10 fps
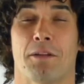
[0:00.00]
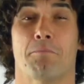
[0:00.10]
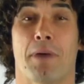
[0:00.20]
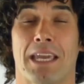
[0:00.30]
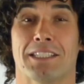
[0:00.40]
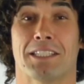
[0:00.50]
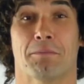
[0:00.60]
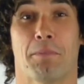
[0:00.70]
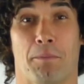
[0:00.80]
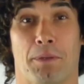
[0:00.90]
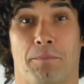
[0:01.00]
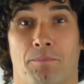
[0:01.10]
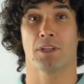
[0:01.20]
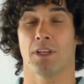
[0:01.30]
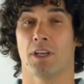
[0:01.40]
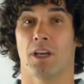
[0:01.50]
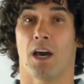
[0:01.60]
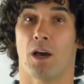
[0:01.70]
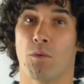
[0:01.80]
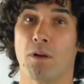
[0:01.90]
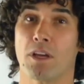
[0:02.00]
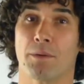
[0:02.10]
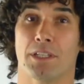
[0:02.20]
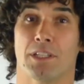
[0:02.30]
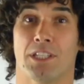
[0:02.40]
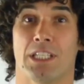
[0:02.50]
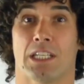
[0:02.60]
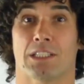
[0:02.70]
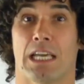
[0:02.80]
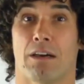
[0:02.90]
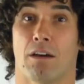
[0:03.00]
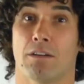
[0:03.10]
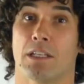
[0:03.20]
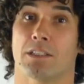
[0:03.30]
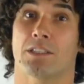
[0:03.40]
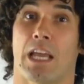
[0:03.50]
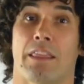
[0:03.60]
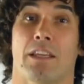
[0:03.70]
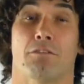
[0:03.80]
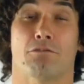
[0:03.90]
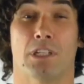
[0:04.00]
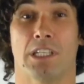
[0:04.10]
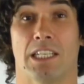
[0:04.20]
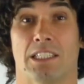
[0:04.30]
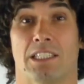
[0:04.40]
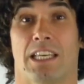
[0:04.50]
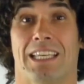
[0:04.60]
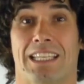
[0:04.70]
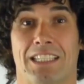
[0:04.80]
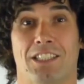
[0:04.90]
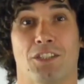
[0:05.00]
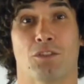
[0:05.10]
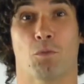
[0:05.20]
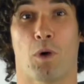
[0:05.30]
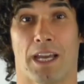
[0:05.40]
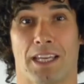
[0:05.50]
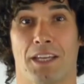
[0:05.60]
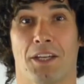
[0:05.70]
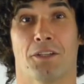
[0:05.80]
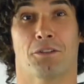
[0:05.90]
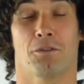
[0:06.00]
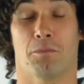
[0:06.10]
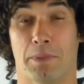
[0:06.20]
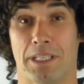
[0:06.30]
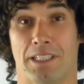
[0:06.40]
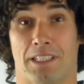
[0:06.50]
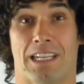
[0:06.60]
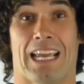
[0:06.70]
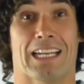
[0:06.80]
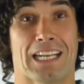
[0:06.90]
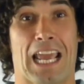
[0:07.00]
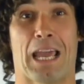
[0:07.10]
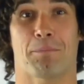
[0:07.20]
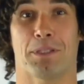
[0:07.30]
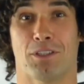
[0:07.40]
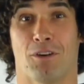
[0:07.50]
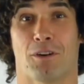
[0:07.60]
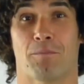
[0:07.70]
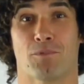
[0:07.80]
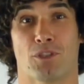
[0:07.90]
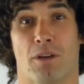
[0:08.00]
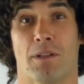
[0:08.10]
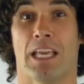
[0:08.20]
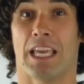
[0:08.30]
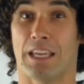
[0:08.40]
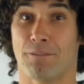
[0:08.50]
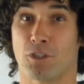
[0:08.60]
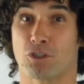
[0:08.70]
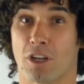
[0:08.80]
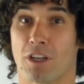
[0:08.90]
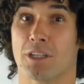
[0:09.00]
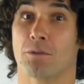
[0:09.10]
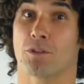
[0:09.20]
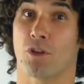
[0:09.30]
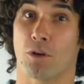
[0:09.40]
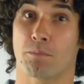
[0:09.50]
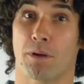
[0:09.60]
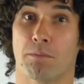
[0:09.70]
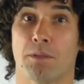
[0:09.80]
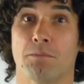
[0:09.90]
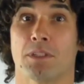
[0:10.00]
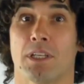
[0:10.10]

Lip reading: amazing puppy. I won't go into the details now, only I'll say that it really is the easiest way from obedient and happy dog. So if you're struggling with dog problems,